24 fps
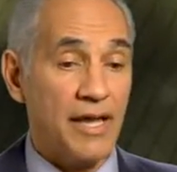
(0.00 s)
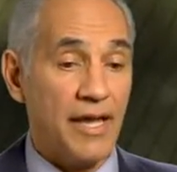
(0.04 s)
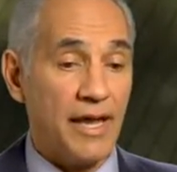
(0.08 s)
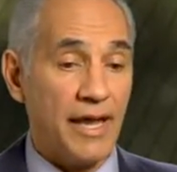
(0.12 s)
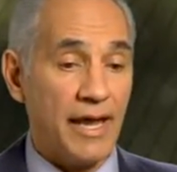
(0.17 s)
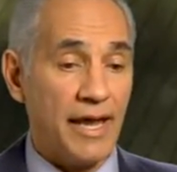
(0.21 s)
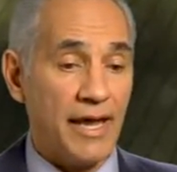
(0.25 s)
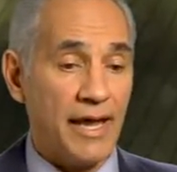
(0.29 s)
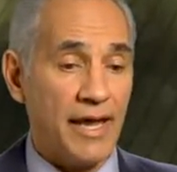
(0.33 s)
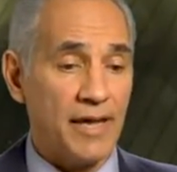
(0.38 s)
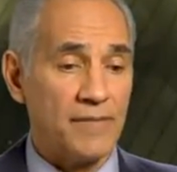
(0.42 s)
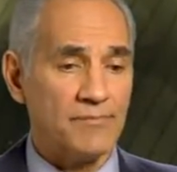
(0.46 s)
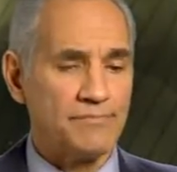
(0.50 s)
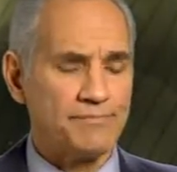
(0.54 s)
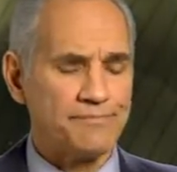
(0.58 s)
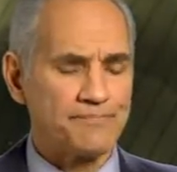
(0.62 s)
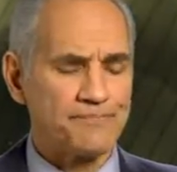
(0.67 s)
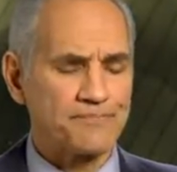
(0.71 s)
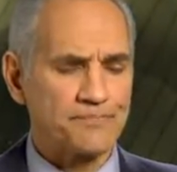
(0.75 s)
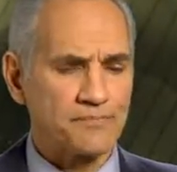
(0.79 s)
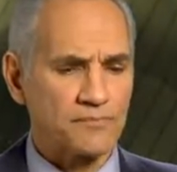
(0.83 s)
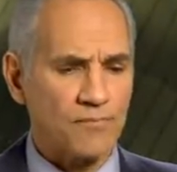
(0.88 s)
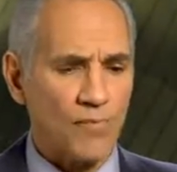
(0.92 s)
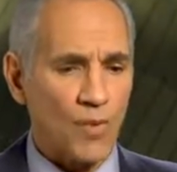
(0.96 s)
and
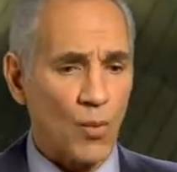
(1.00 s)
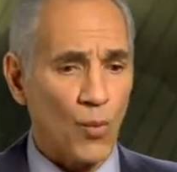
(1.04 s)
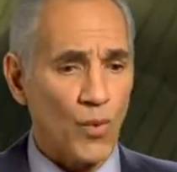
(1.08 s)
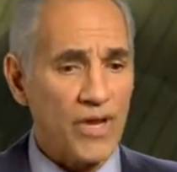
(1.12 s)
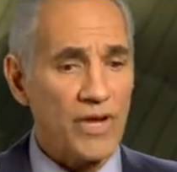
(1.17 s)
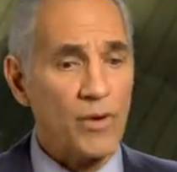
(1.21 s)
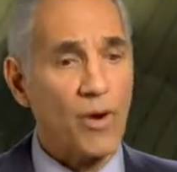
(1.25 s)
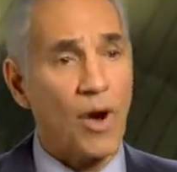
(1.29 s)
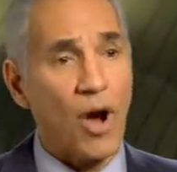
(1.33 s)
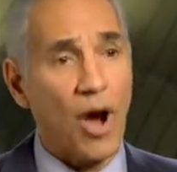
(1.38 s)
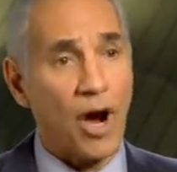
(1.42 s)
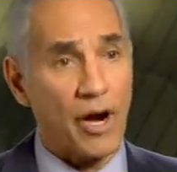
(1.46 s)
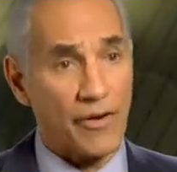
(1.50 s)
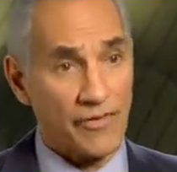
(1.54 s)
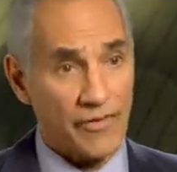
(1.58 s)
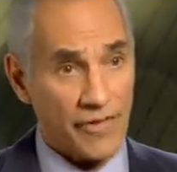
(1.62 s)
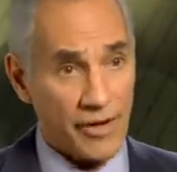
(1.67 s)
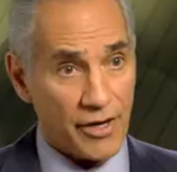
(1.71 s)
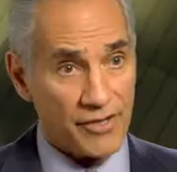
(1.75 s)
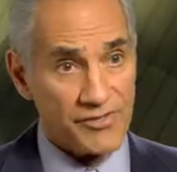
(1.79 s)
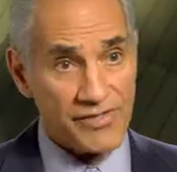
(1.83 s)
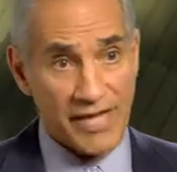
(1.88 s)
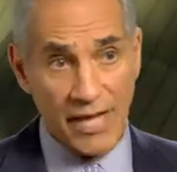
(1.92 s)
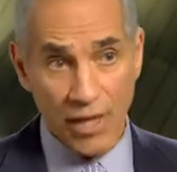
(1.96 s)
we are
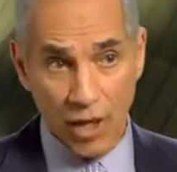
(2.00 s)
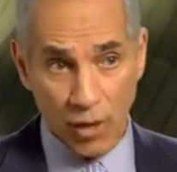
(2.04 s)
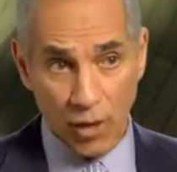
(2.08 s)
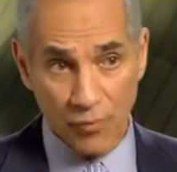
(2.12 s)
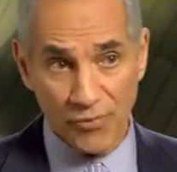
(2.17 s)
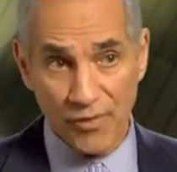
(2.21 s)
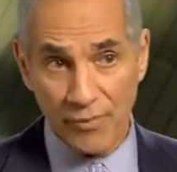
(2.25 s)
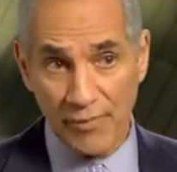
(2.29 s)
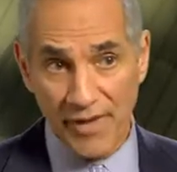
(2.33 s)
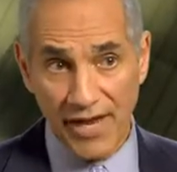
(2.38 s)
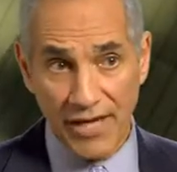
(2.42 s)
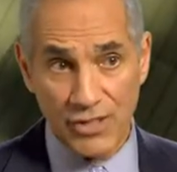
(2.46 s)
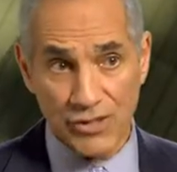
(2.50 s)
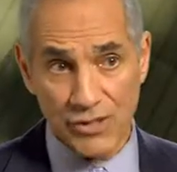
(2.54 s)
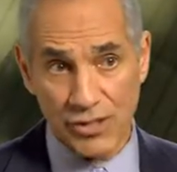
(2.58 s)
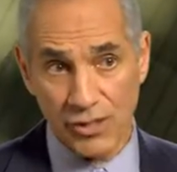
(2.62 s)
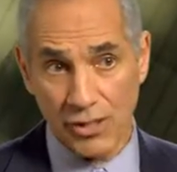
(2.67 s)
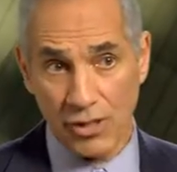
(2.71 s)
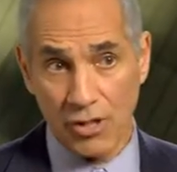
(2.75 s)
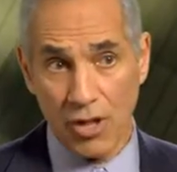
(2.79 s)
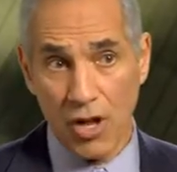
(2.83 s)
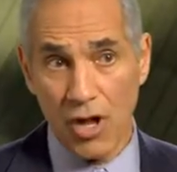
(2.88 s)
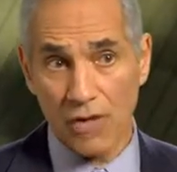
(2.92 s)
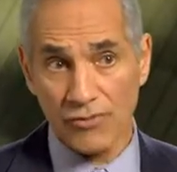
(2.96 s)
there to help the patient
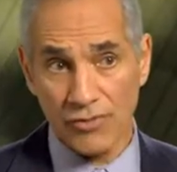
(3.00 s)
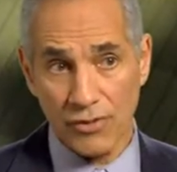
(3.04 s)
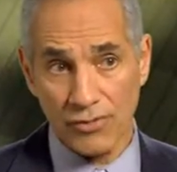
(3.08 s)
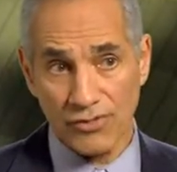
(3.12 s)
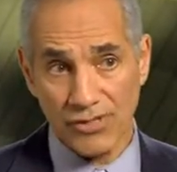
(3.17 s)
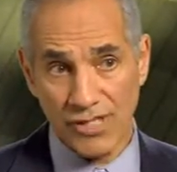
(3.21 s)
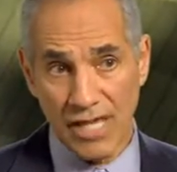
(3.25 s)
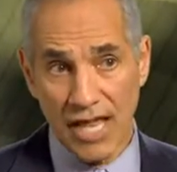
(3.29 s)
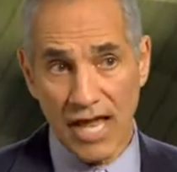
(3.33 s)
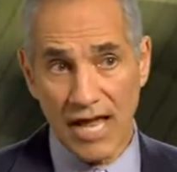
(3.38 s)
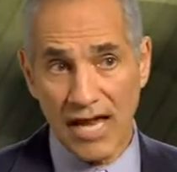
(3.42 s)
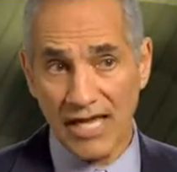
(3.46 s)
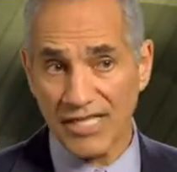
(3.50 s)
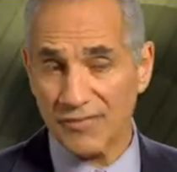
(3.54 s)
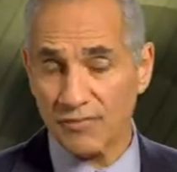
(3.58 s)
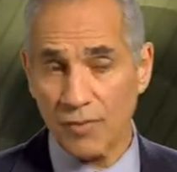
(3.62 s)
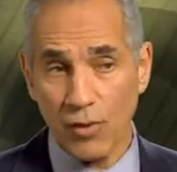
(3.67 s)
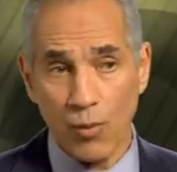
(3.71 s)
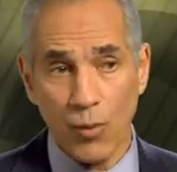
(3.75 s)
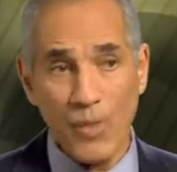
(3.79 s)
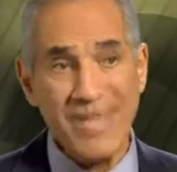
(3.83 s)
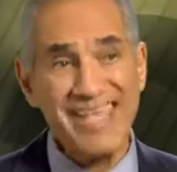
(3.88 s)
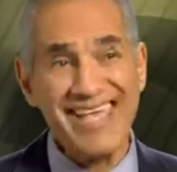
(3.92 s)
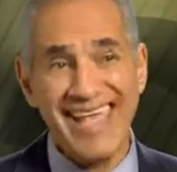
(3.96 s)
along those lines, but
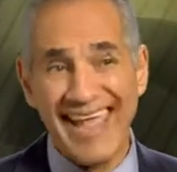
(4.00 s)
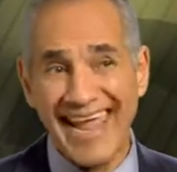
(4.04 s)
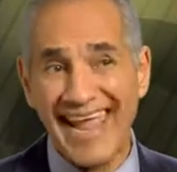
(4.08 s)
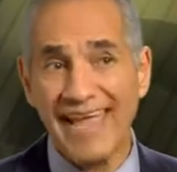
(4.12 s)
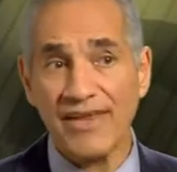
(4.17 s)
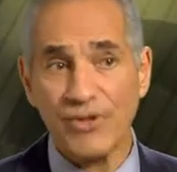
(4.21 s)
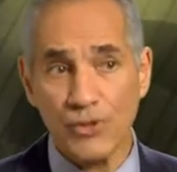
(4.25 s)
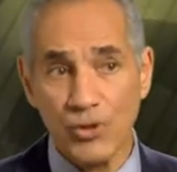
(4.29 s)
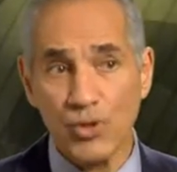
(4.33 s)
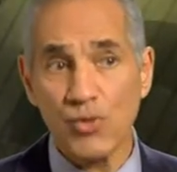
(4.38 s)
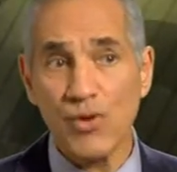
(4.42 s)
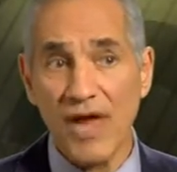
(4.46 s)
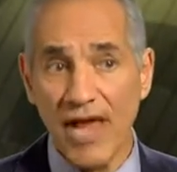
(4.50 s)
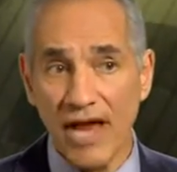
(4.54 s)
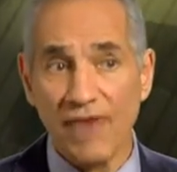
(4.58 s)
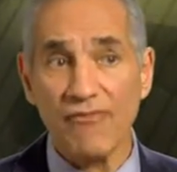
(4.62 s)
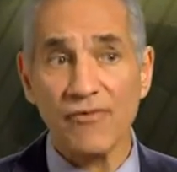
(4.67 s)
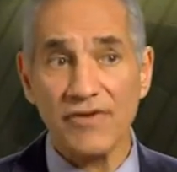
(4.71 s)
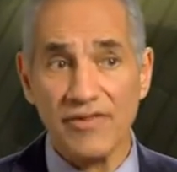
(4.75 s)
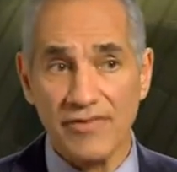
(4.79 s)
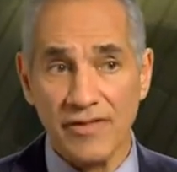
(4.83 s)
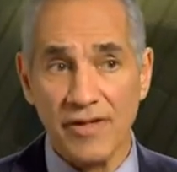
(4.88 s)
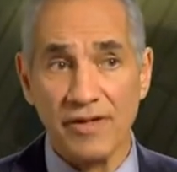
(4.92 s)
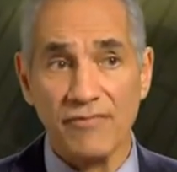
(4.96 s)
we can't do
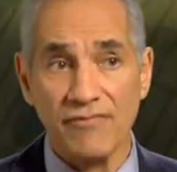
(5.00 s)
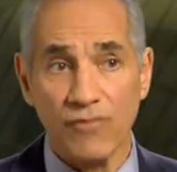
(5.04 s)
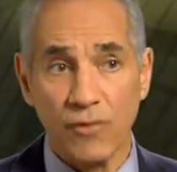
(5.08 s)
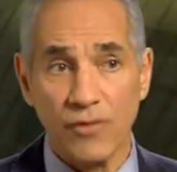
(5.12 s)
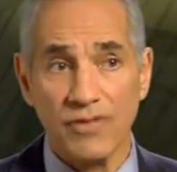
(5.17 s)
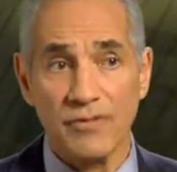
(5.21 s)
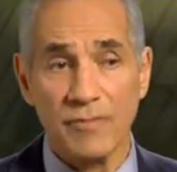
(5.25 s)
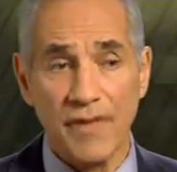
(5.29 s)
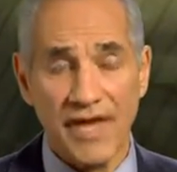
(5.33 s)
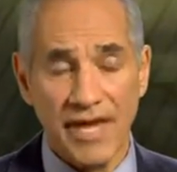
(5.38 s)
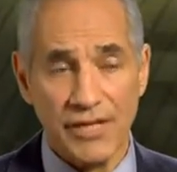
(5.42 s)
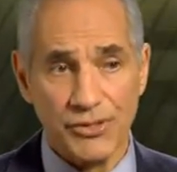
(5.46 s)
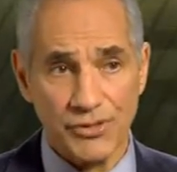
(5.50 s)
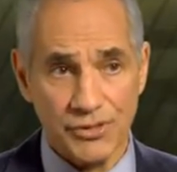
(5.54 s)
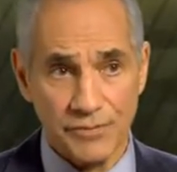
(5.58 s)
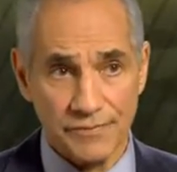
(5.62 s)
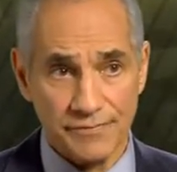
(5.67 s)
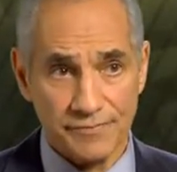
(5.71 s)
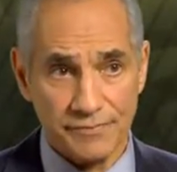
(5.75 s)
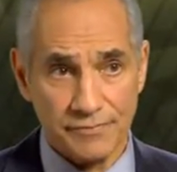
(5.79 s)
everything for the patient.